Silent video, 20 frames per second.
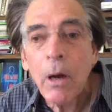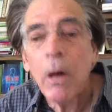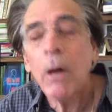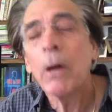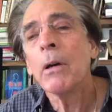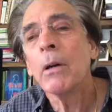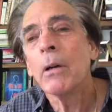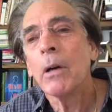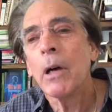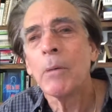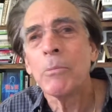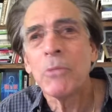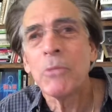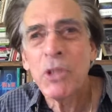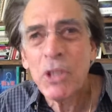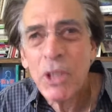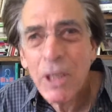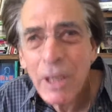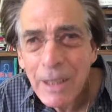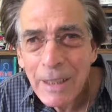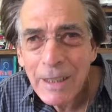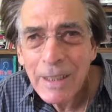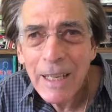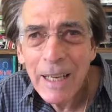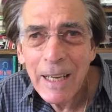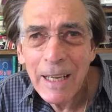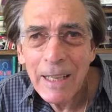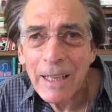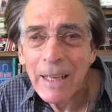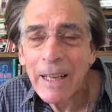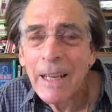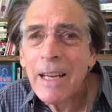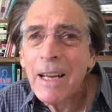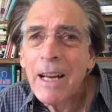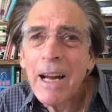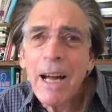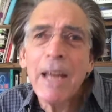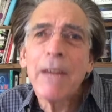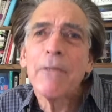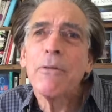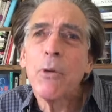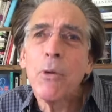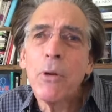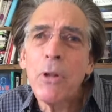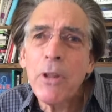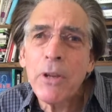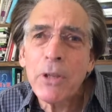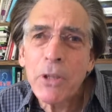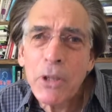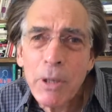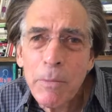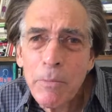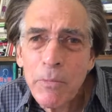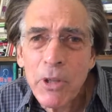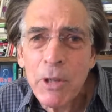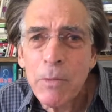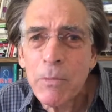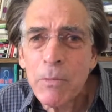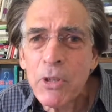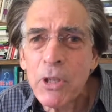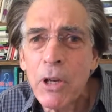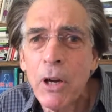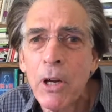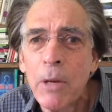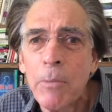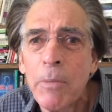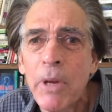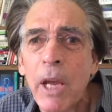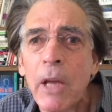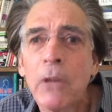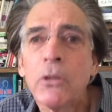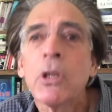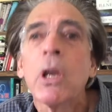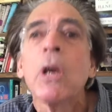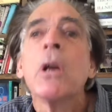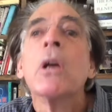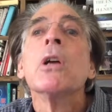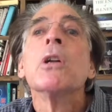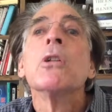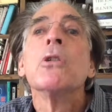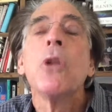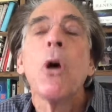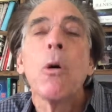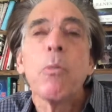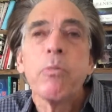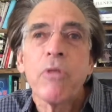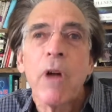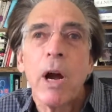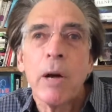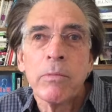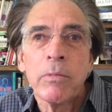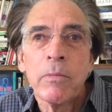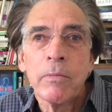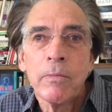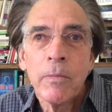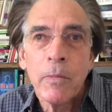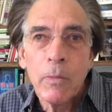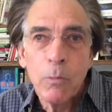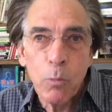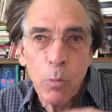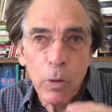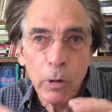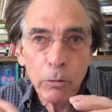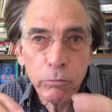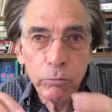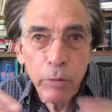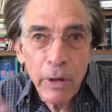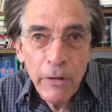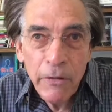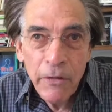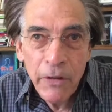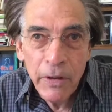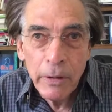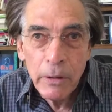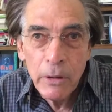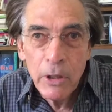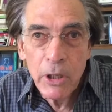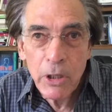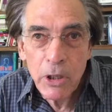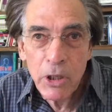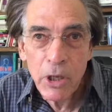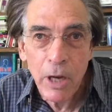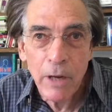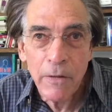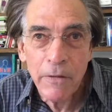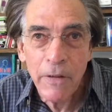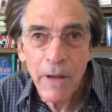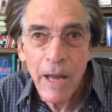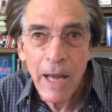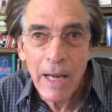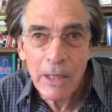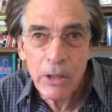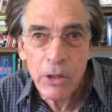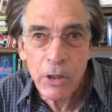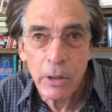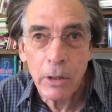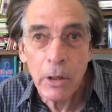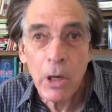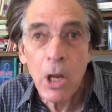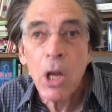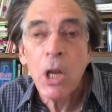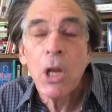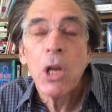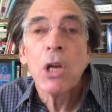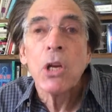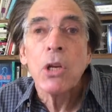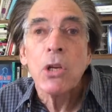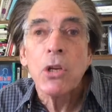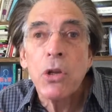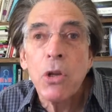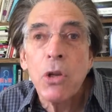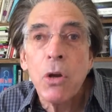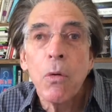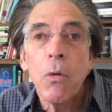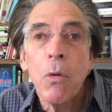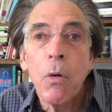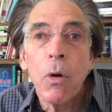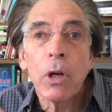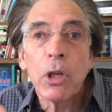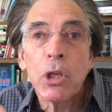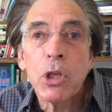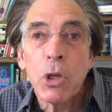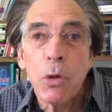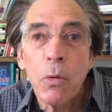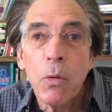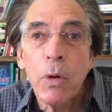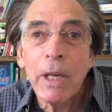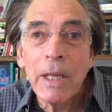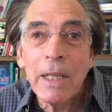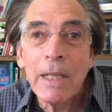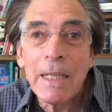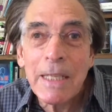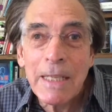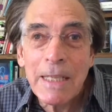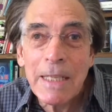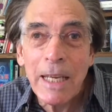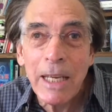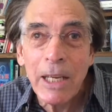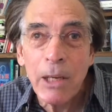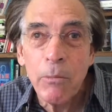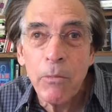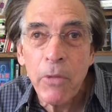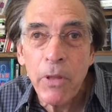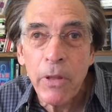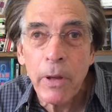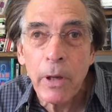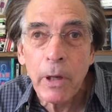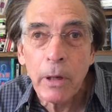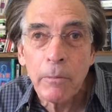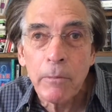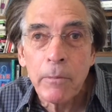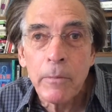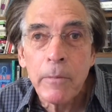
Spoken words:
Oh, I'm sick again. I have all the symptoms of IBS. No problem. We'll refill your Xifaxan. You are doing the same thing.